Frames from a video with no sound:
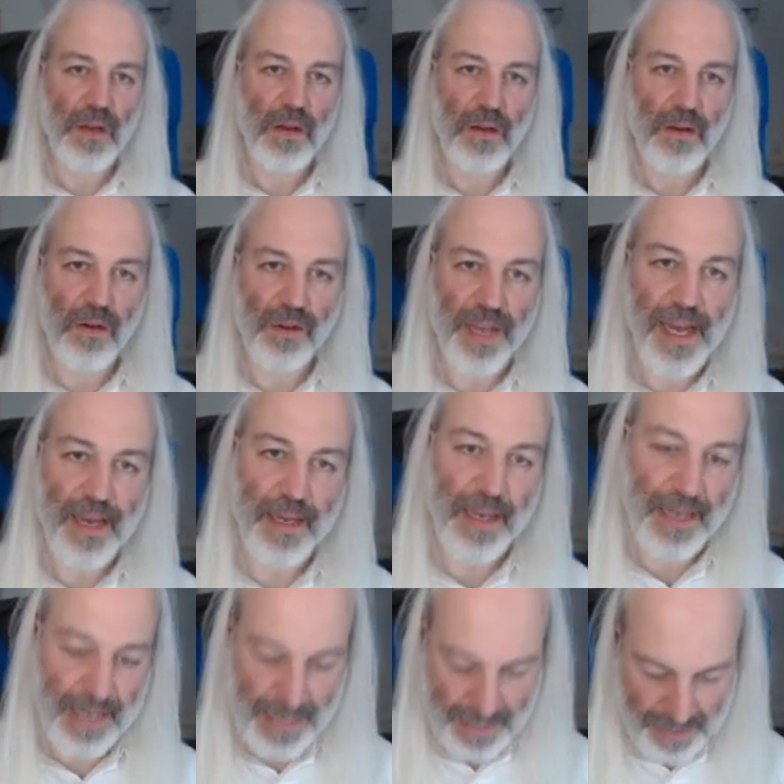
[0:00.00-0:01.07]
Okay,
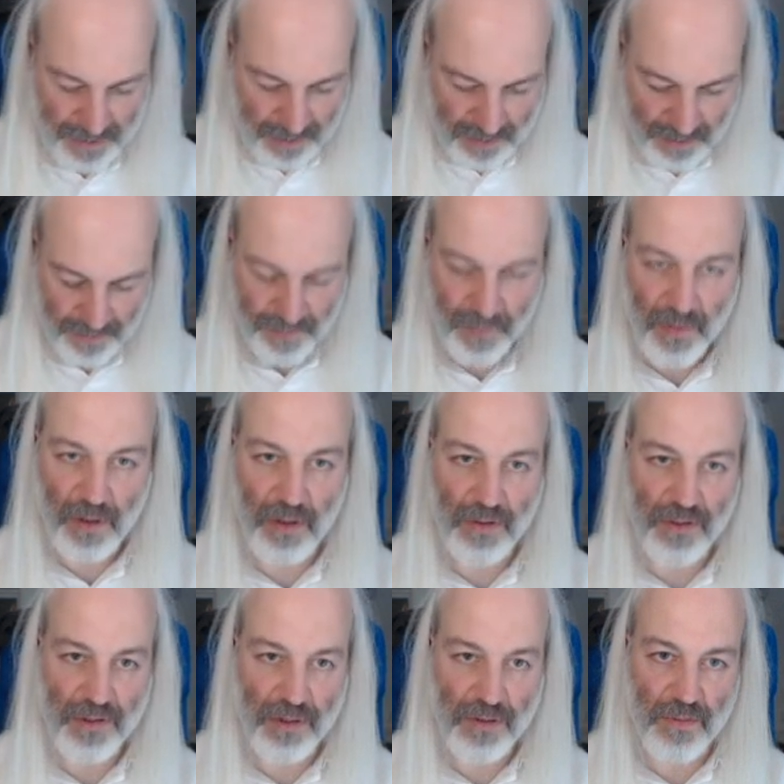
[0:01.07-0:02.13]
and
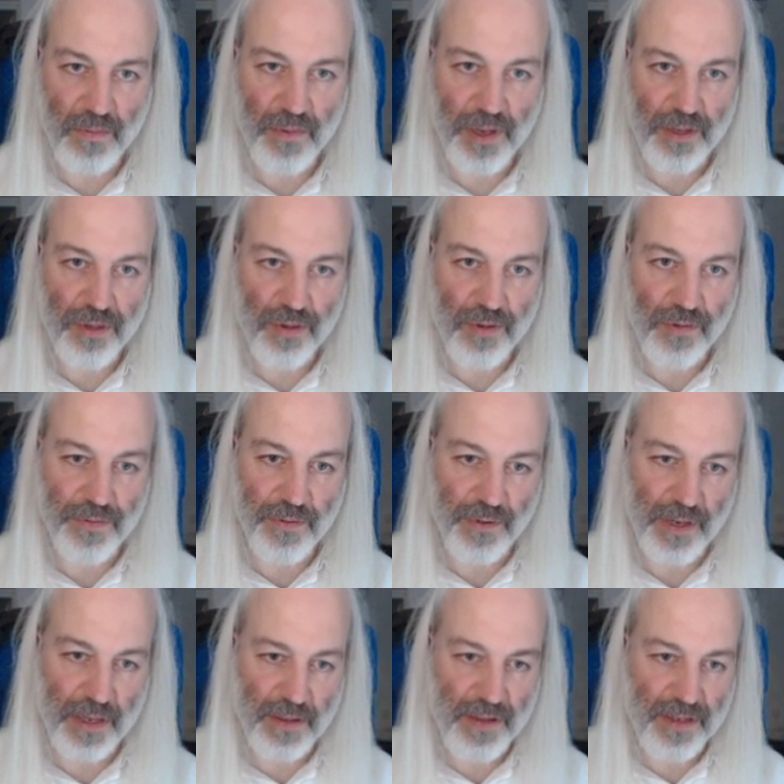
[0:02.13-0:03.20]
also we shouldn't
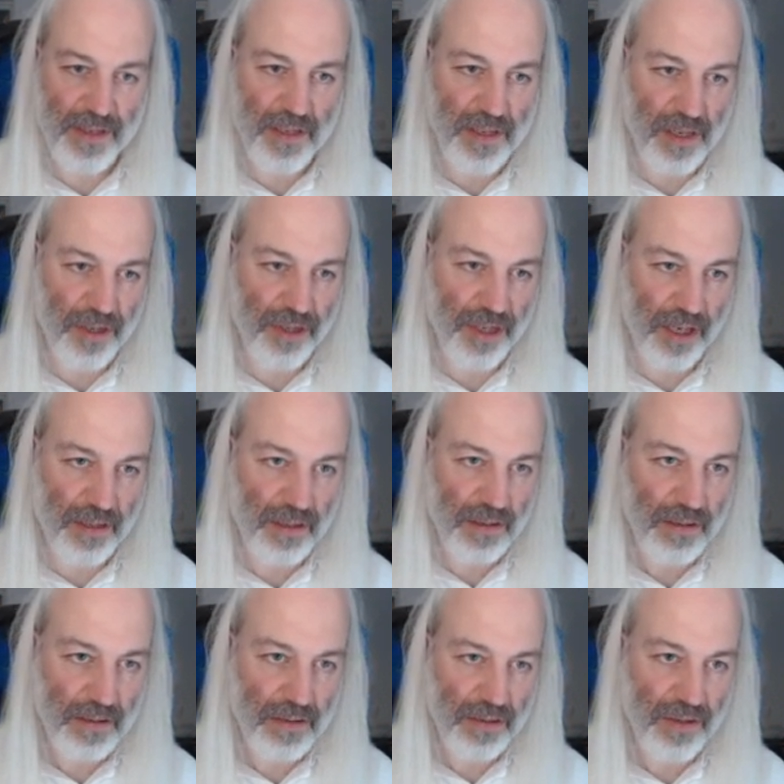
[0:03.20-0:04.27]
forget this is a
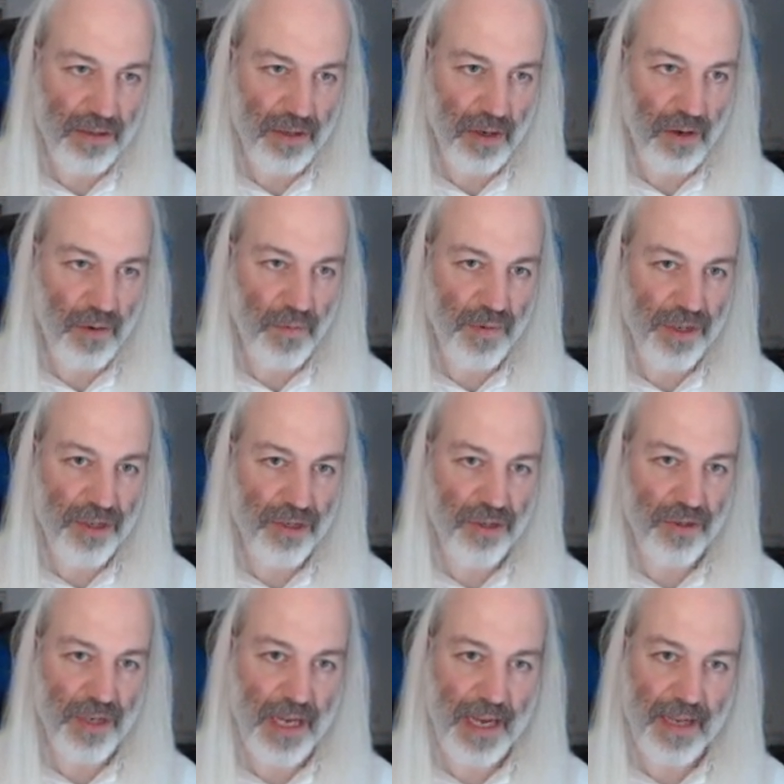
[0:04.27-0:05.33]
shuttle, so we
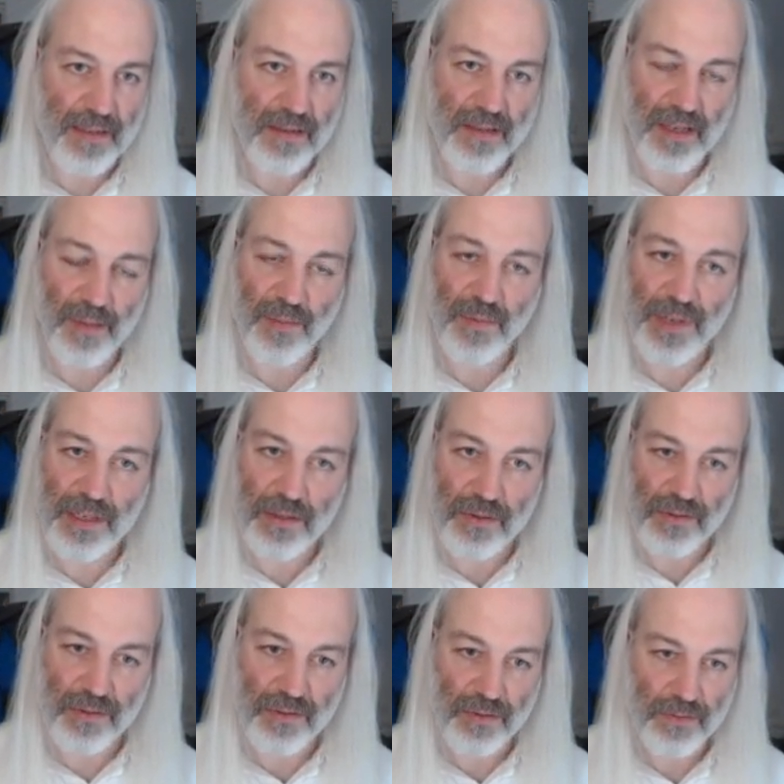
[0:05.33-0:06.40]
should add some windows.